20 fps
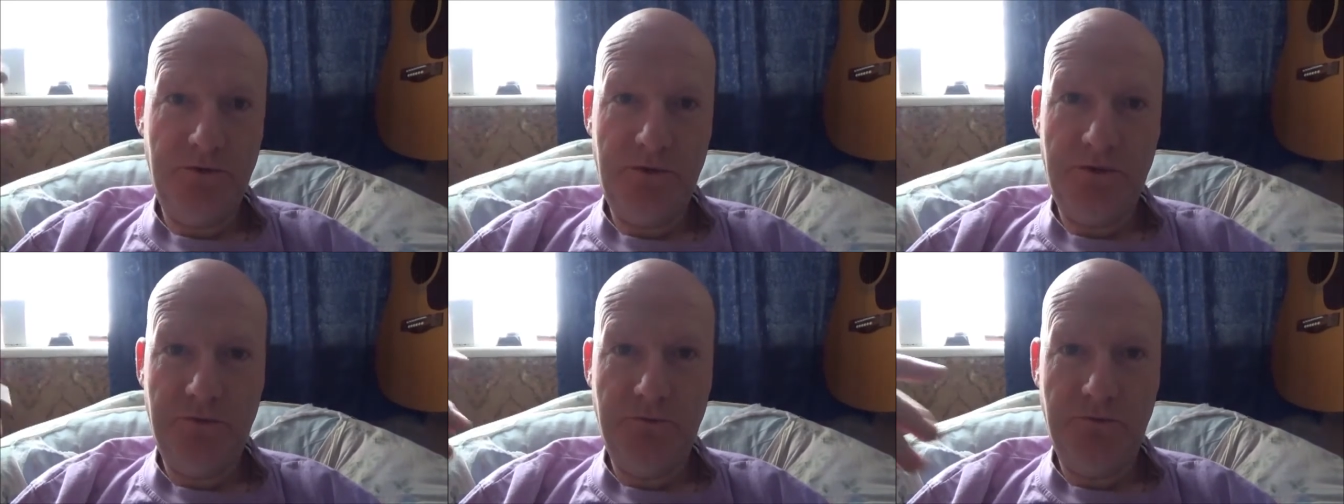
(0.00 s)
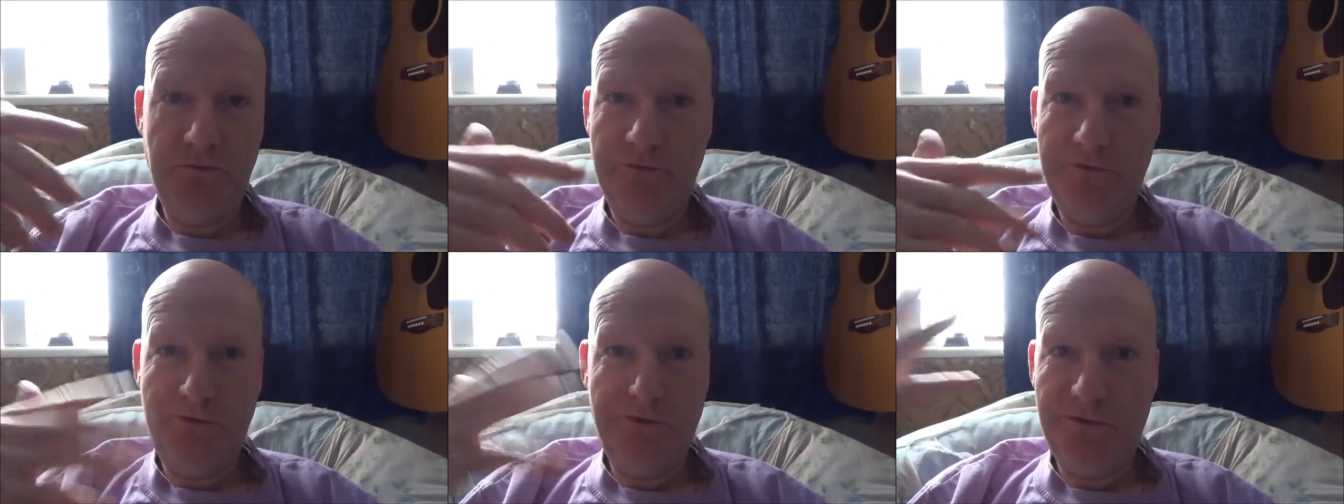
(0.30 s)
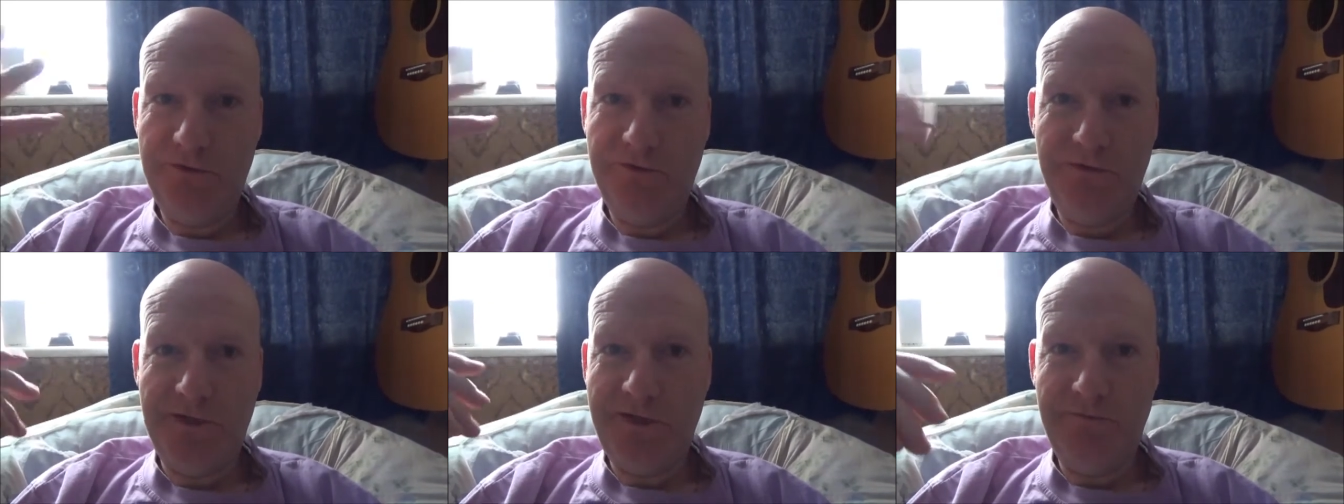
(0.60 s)
you know.
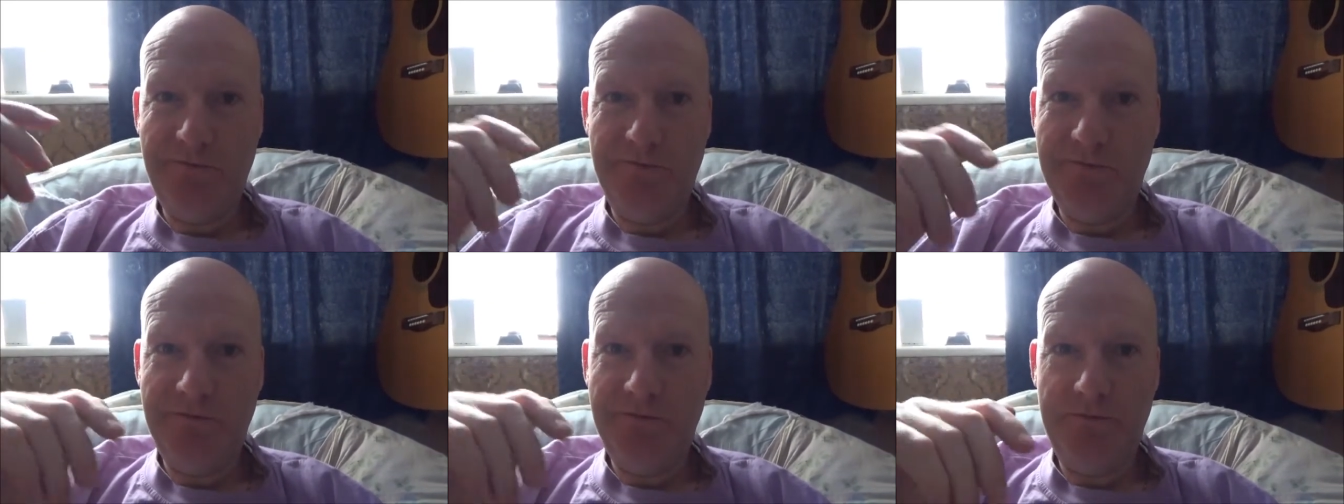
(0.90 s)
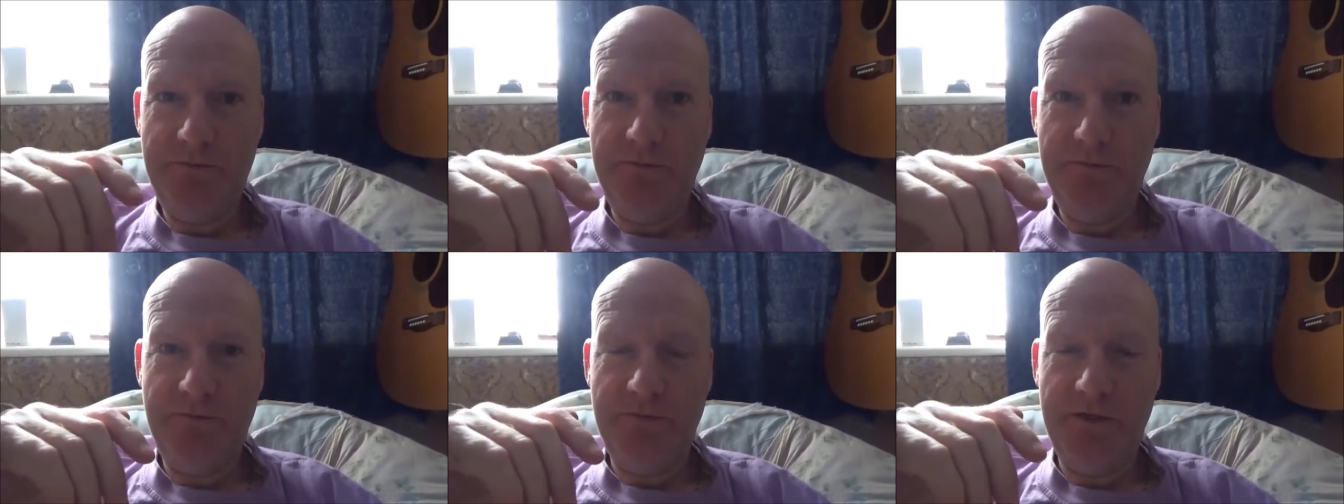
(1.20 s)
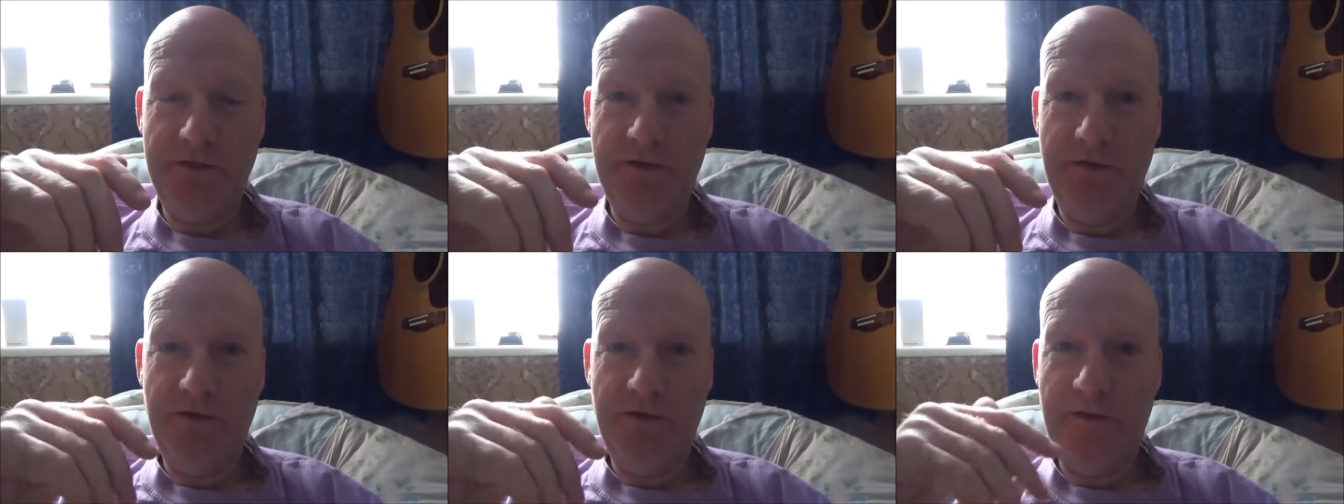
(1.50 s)
Then
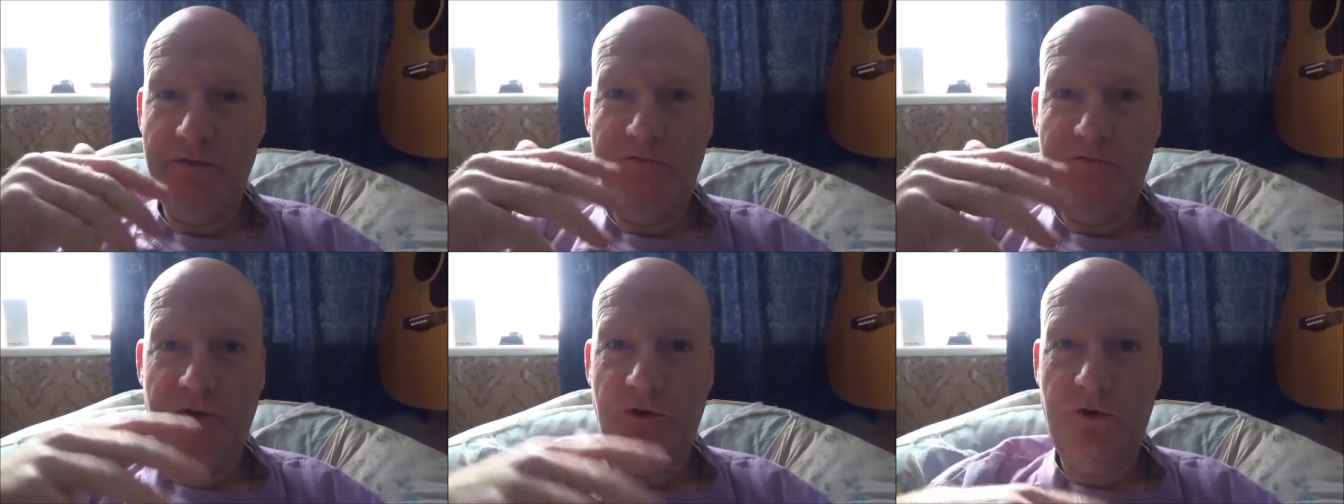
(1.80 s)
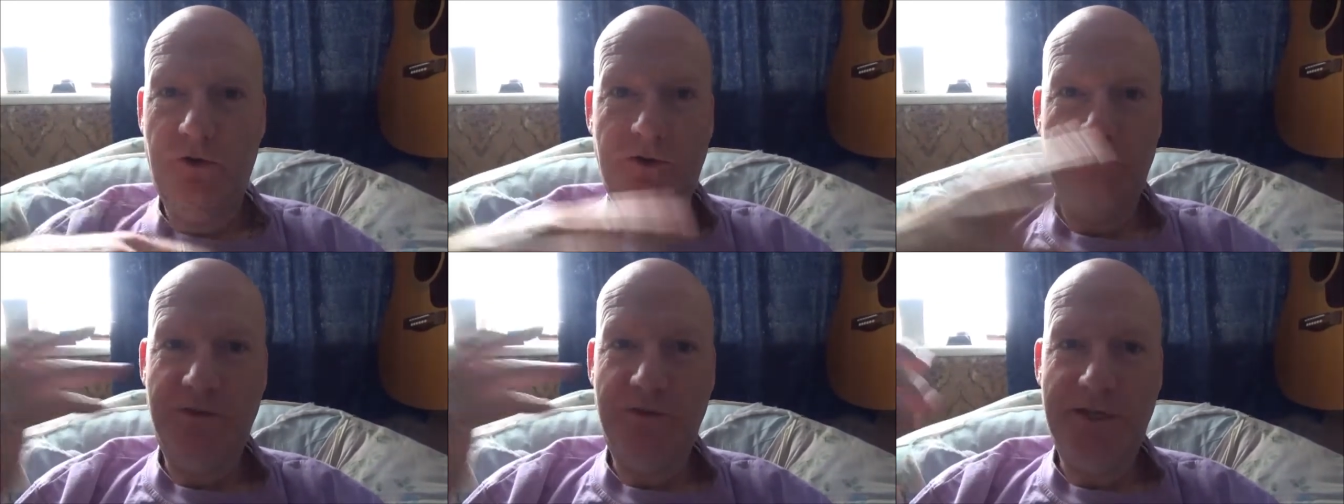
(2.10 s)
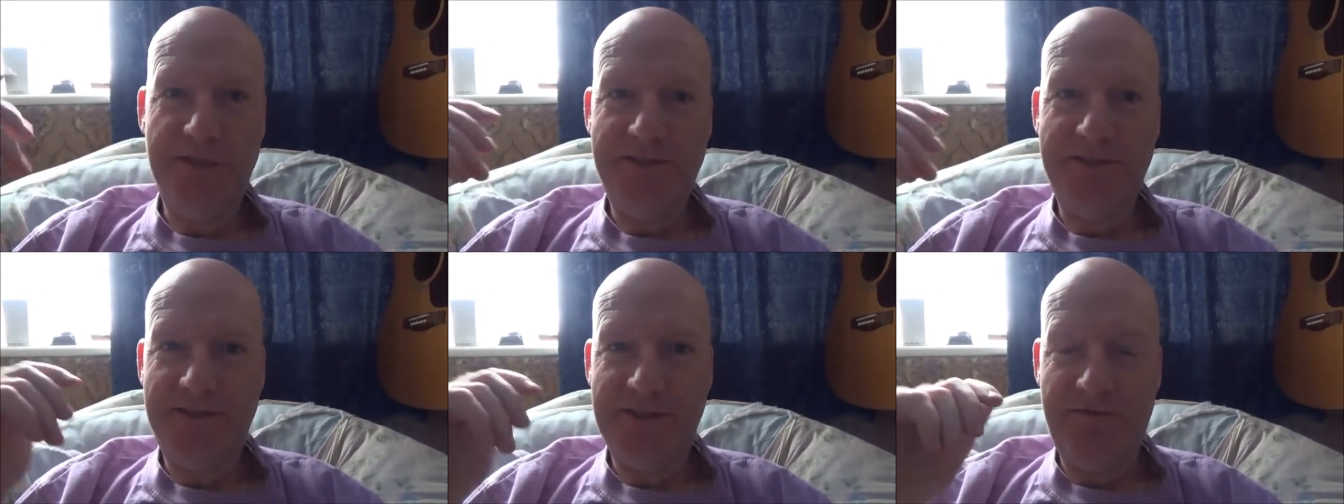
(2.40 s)
in another vlog
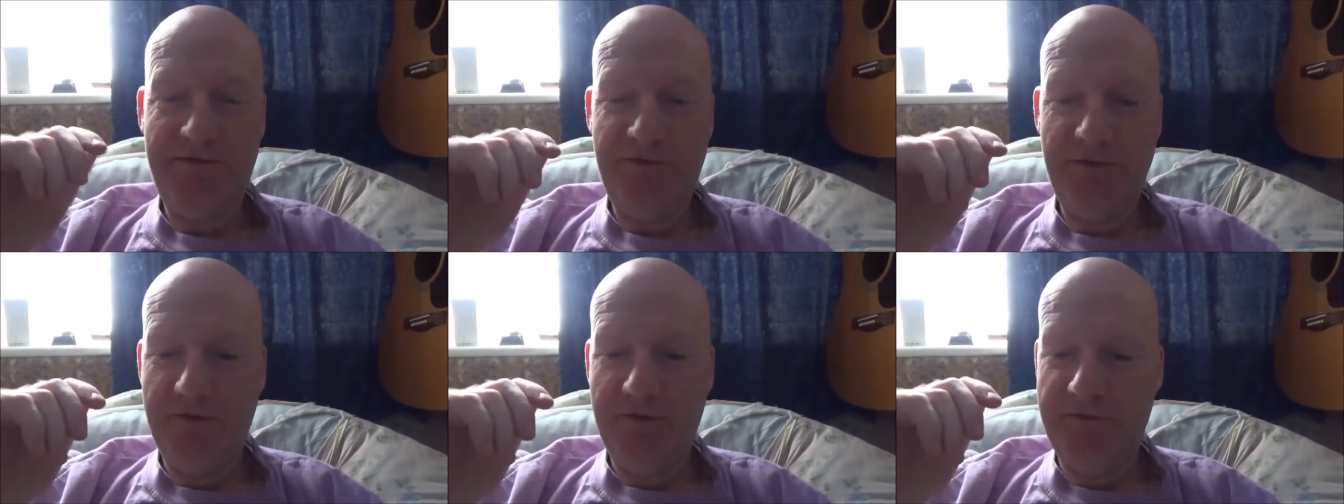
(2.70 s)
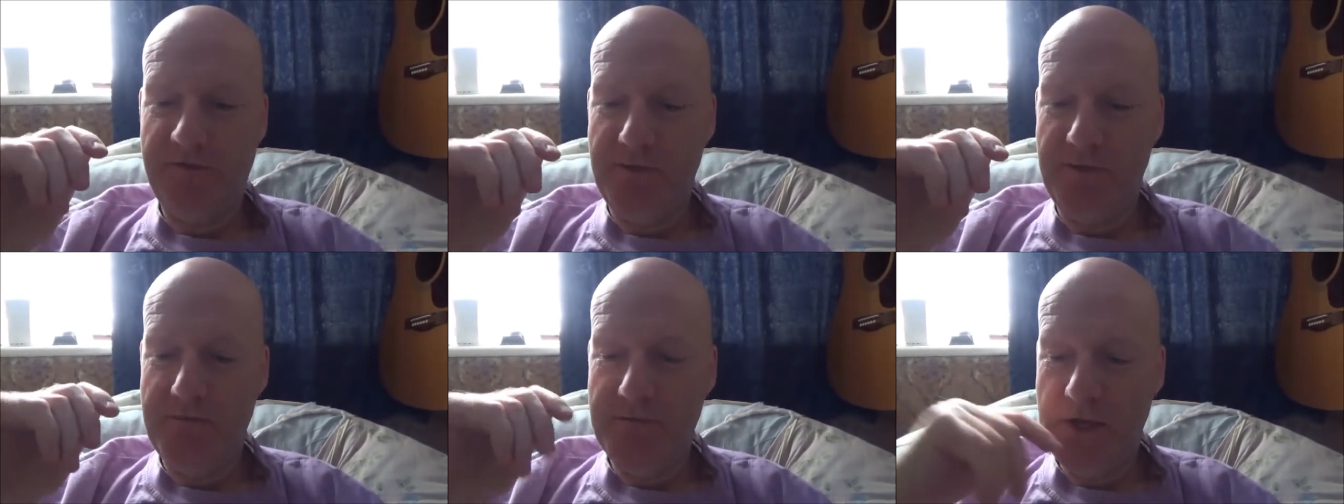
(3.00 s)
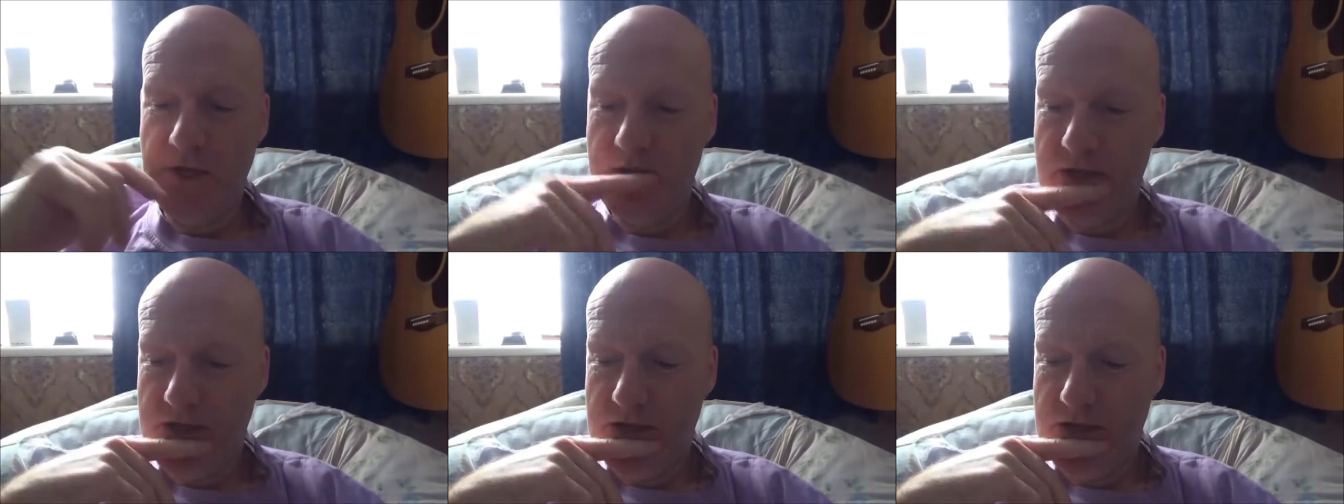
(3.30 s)
you'll get several of them,